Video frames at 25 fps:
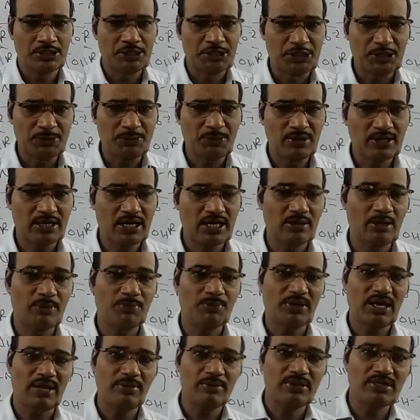different kind of
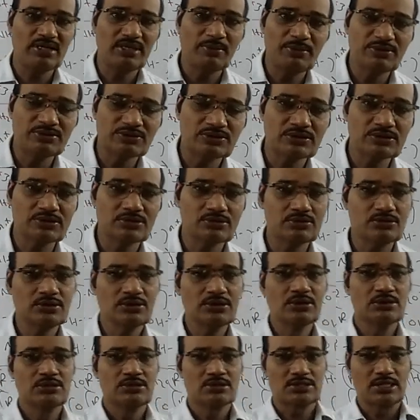primary amines,
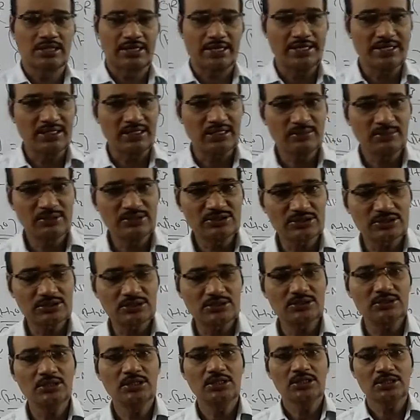secondary
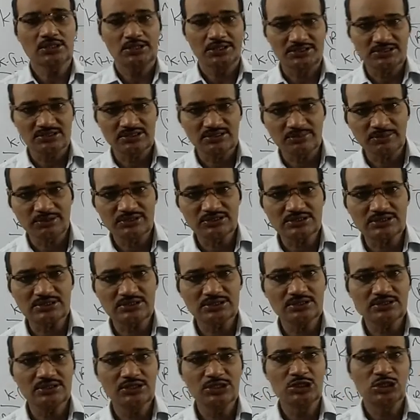amines, tertiary amines,
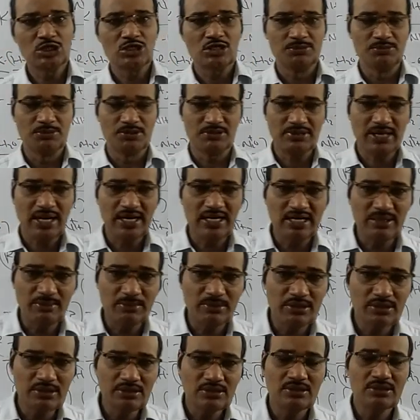
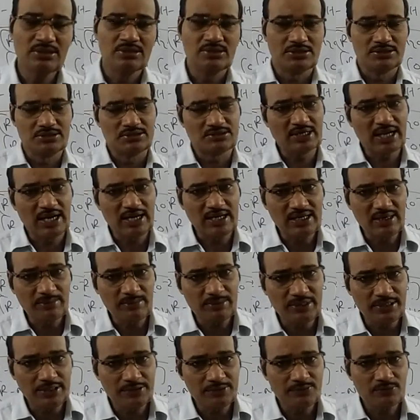methylamine,
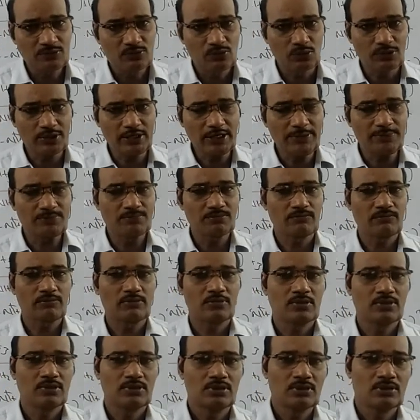ethylamine, okay,
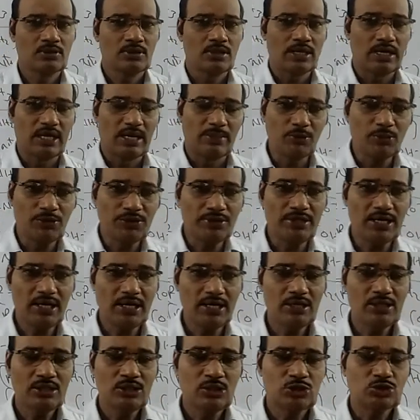
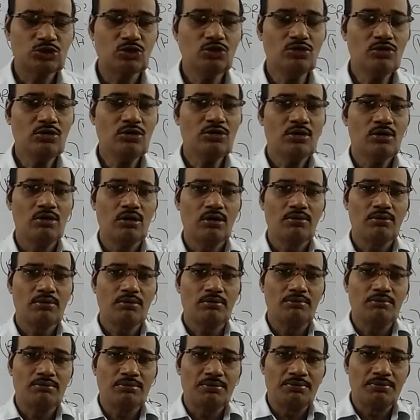ammonia. So
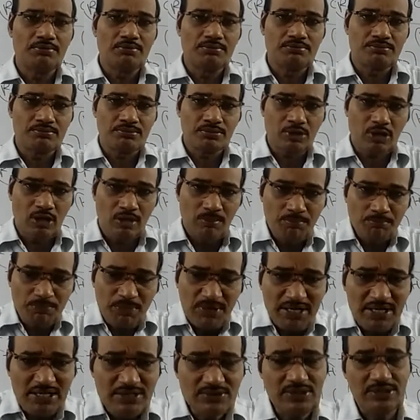
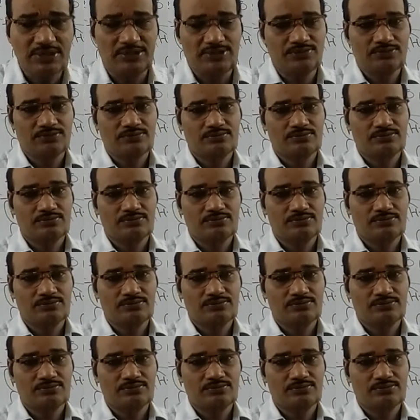comparing the